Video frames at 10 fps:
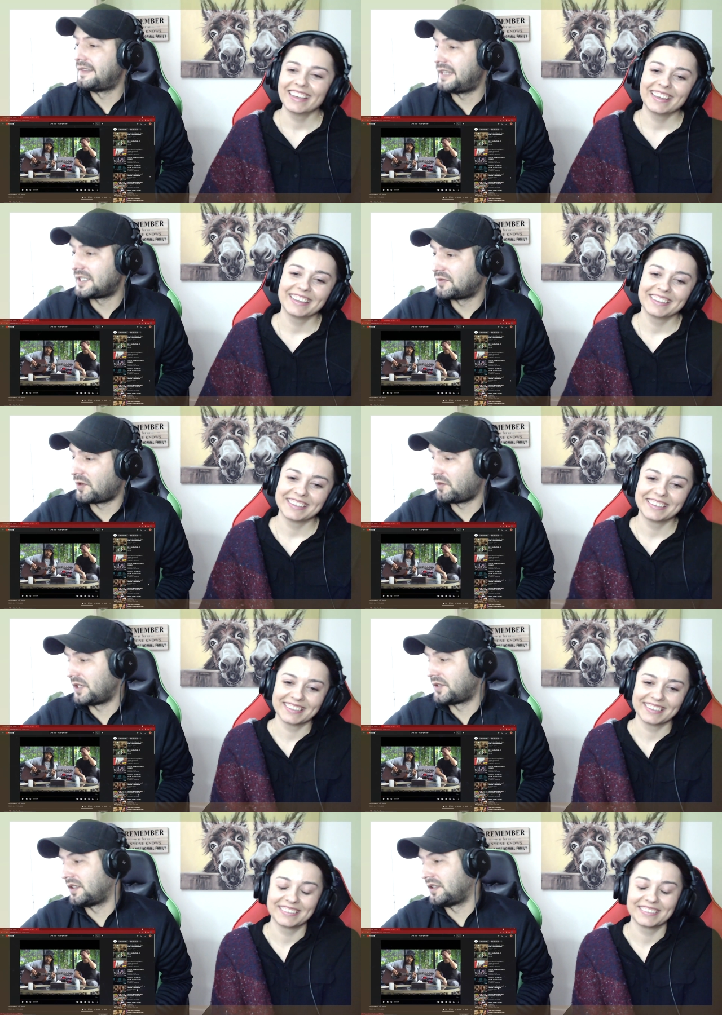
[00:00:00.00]
Speaker 1: thanks for
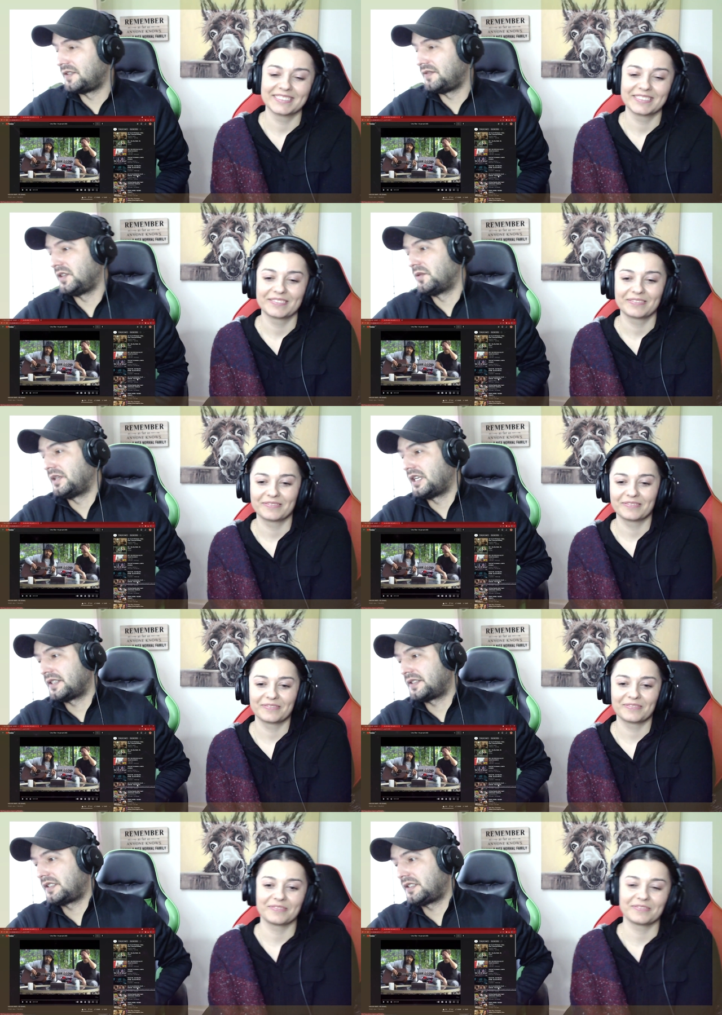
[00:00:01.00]
watching this video with
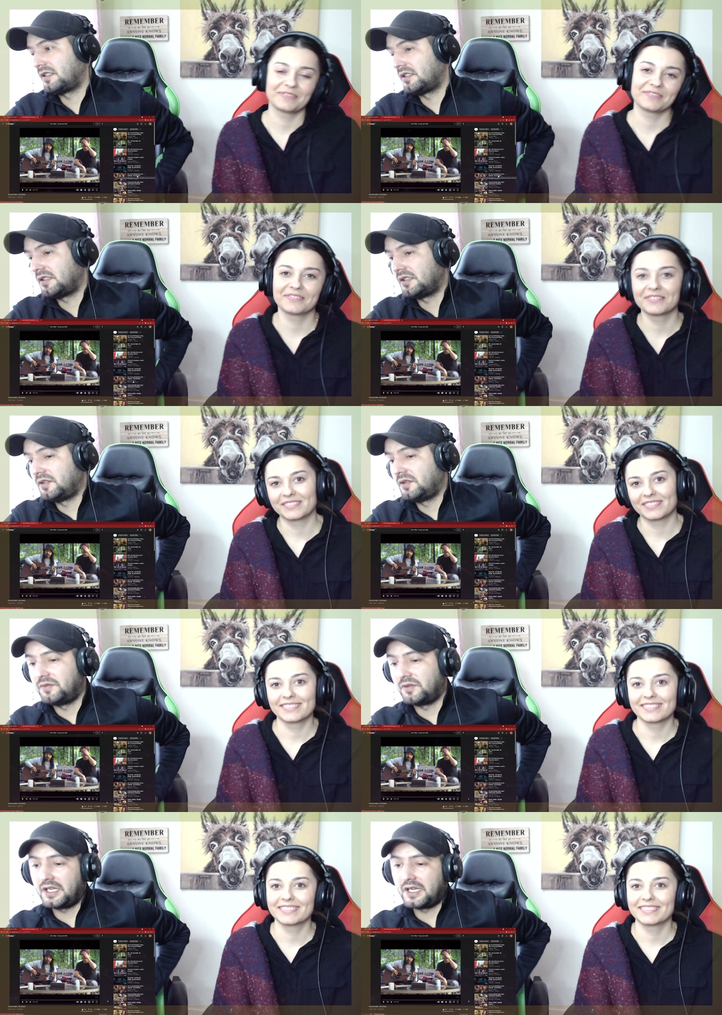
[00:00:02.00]
us. Uh, don't
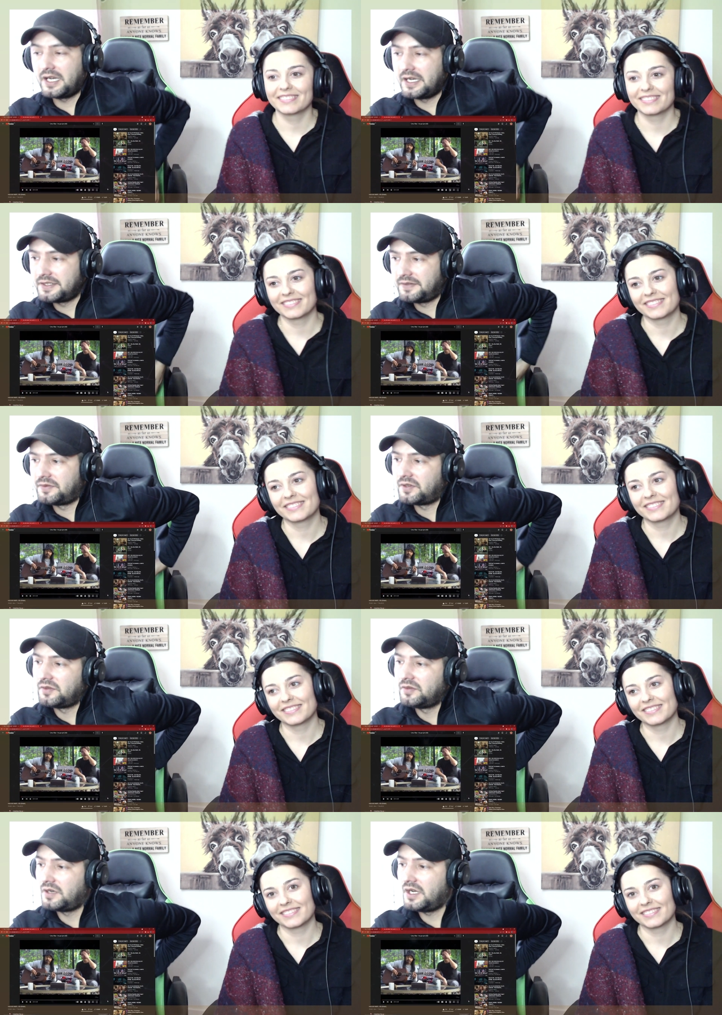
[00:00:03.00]
forget, guys, if you're
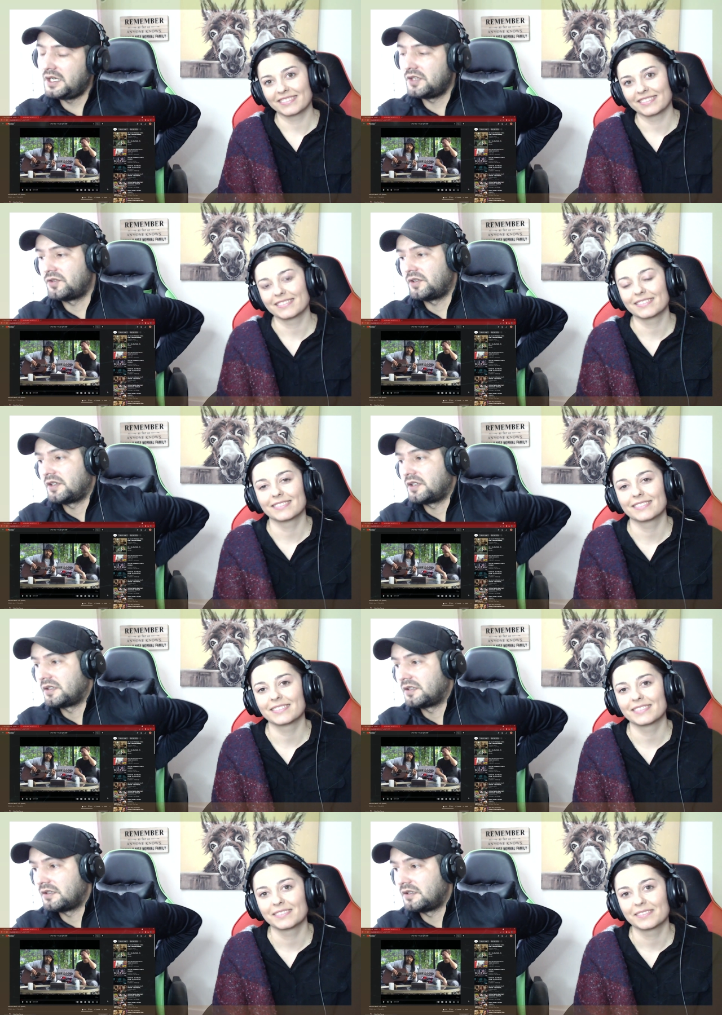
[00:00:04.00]
new and enjoying
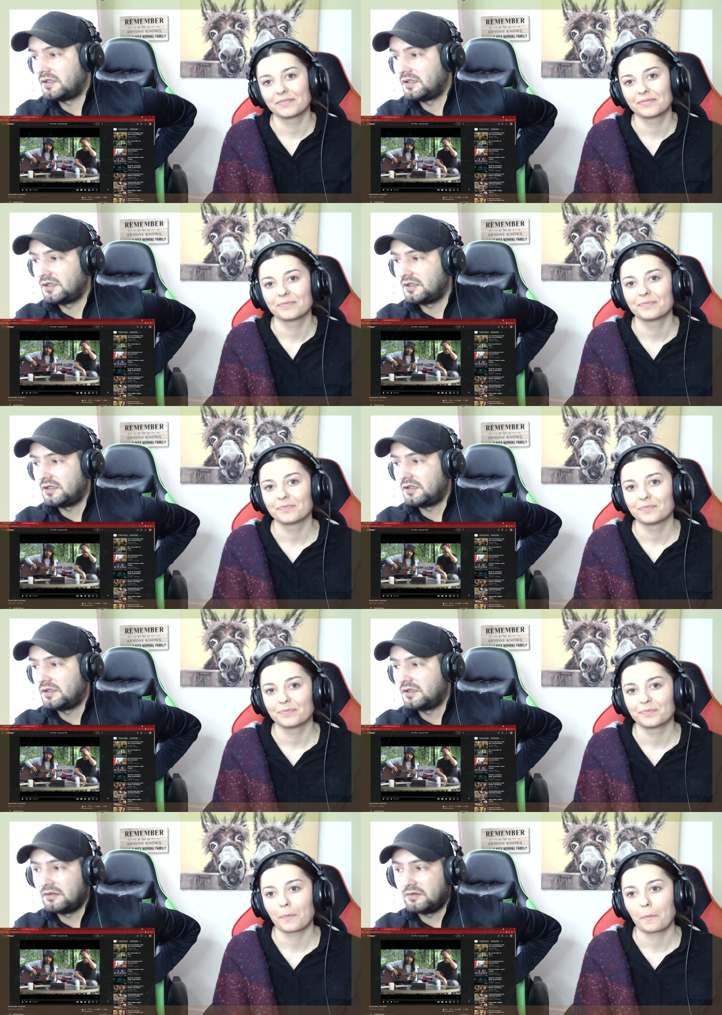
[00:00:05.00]

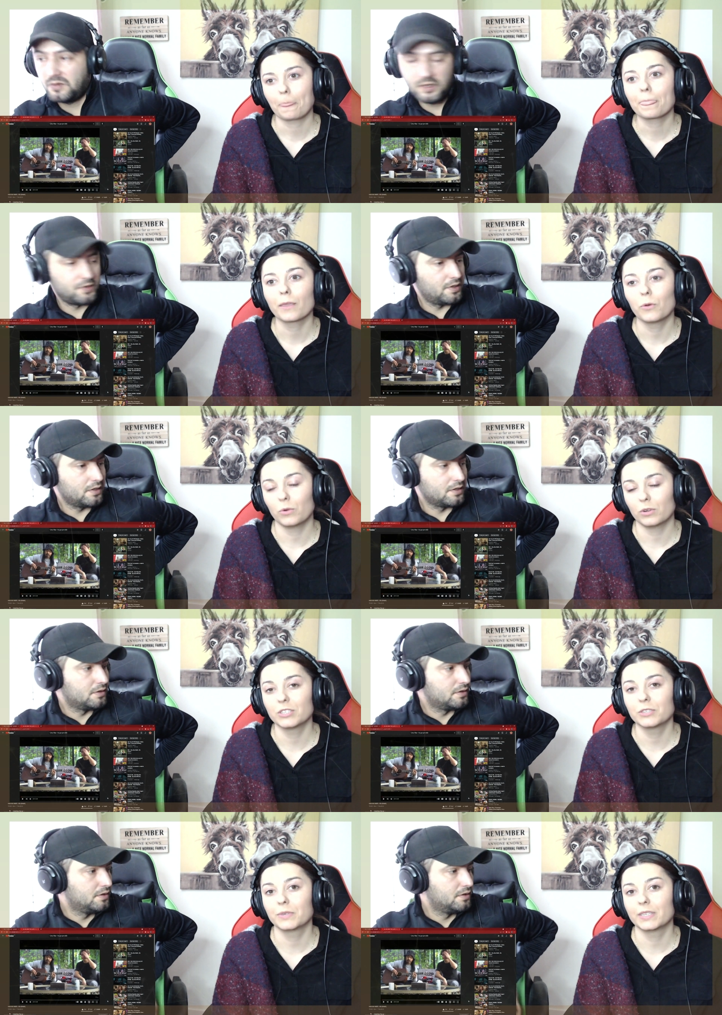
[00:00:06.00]
Speaker 2: watching
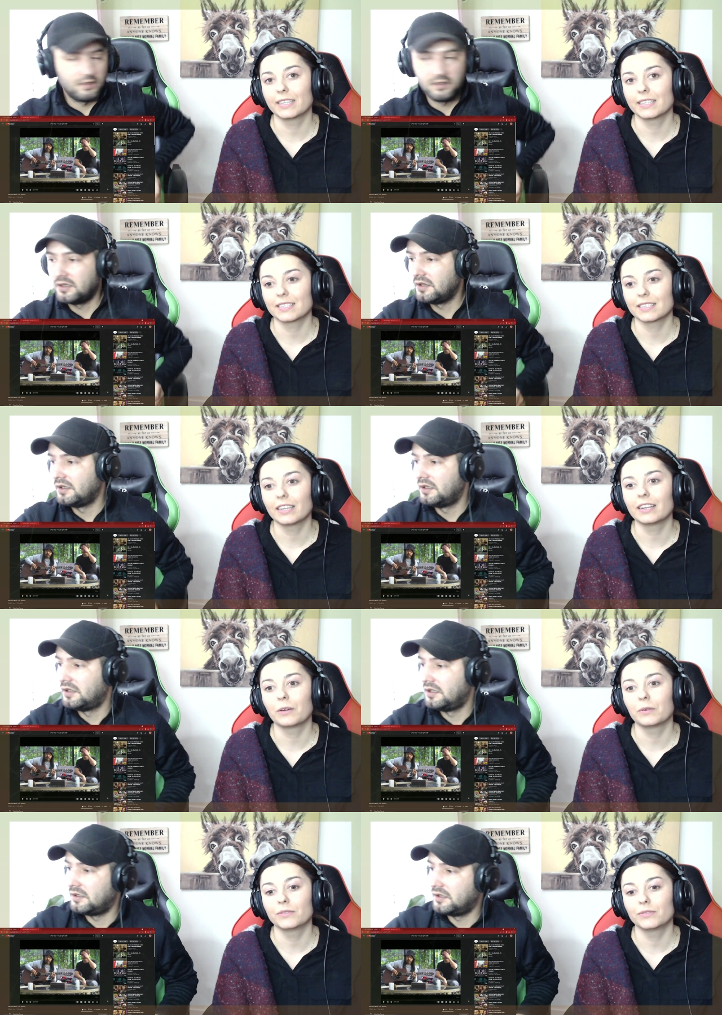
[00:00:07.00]
watching with us and
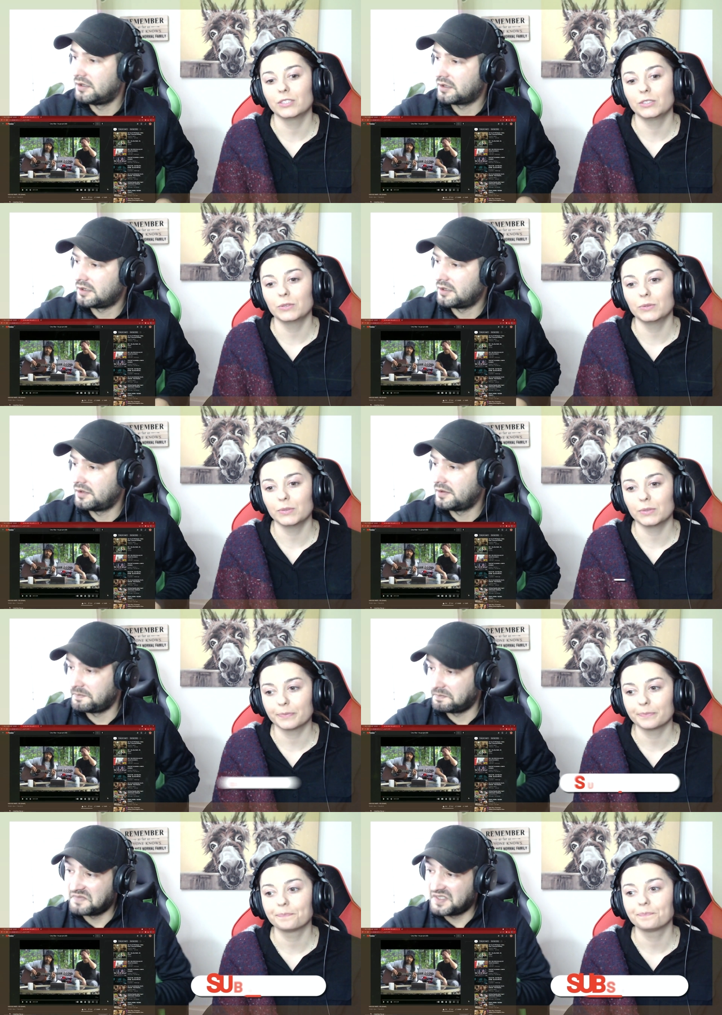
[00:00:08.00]
our or,
Speaker 1: videos, uh,
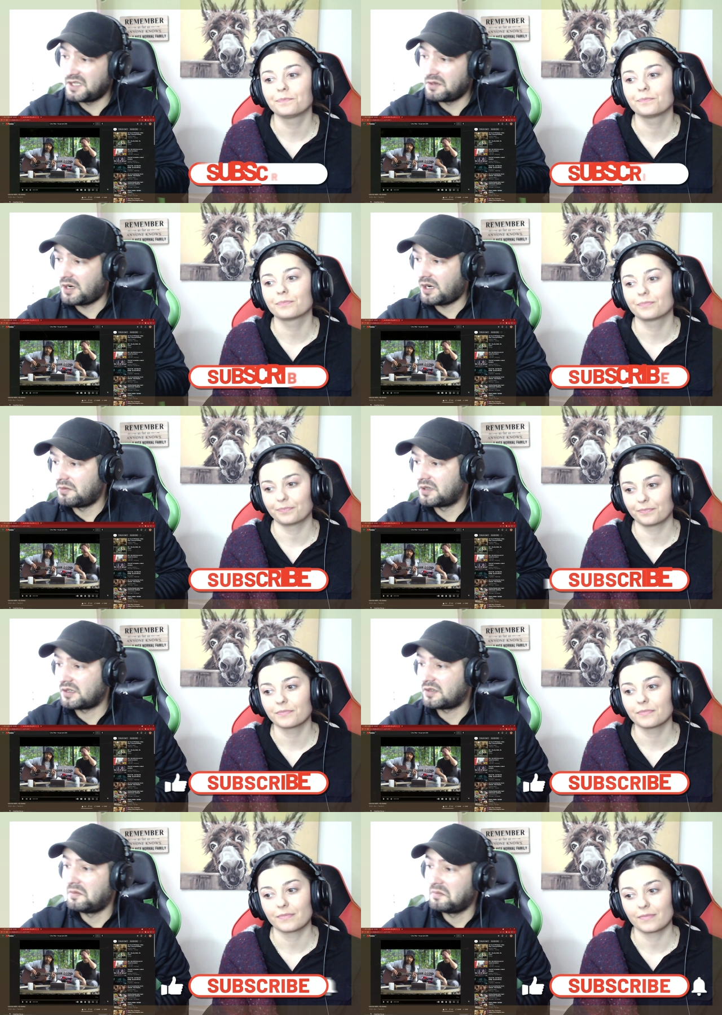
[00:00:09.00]
see our
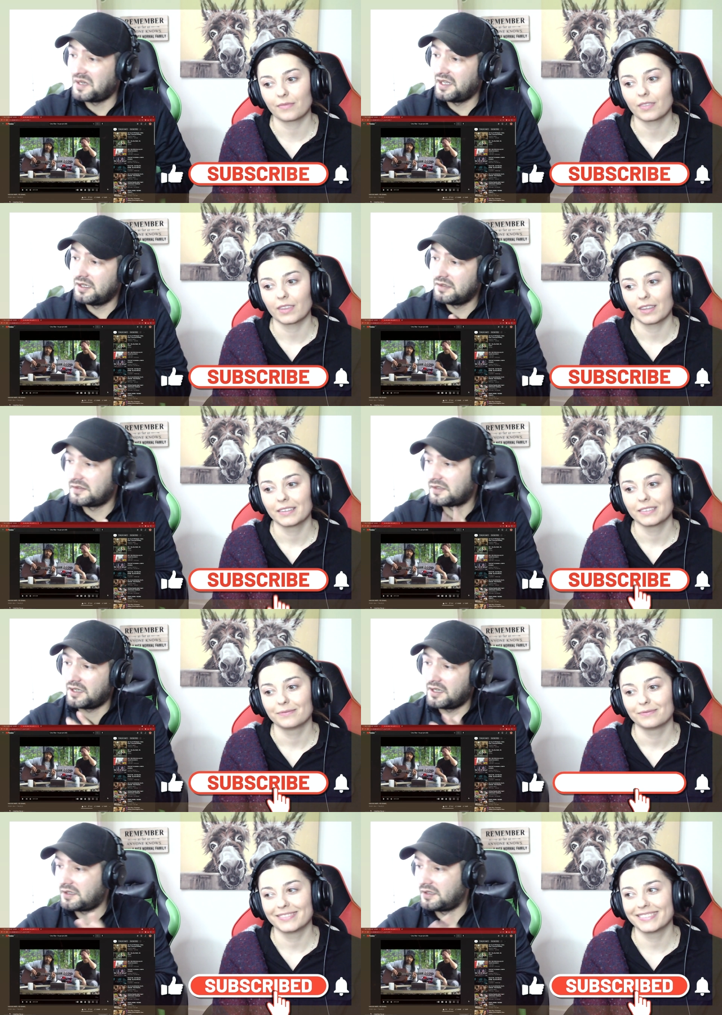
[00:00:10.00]
complaints
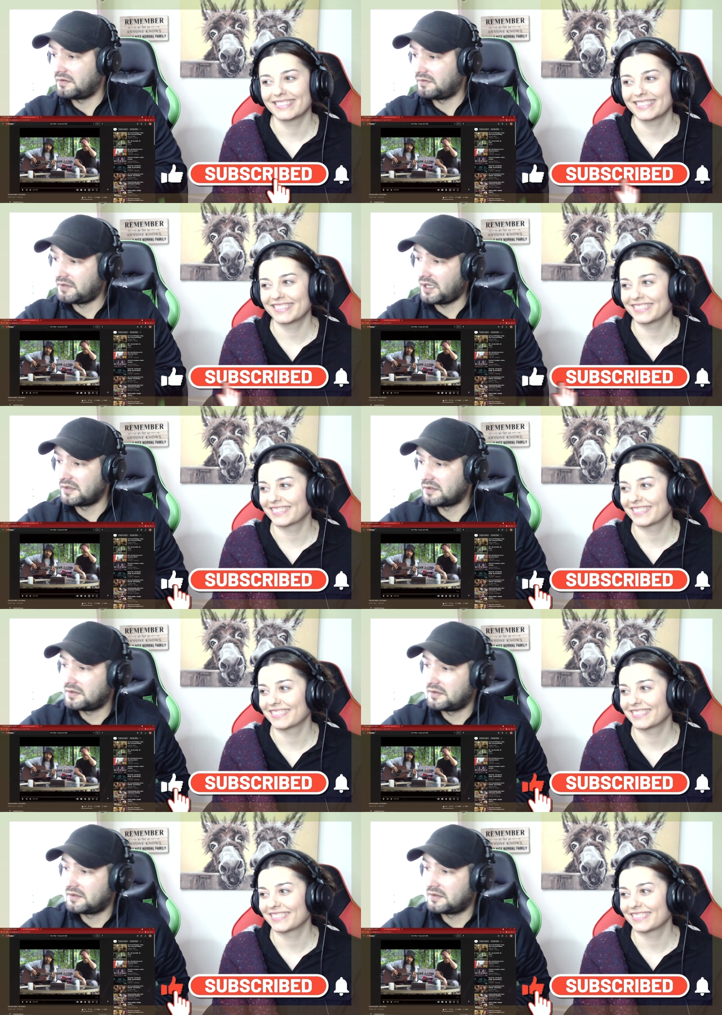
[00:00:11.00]
regarding things,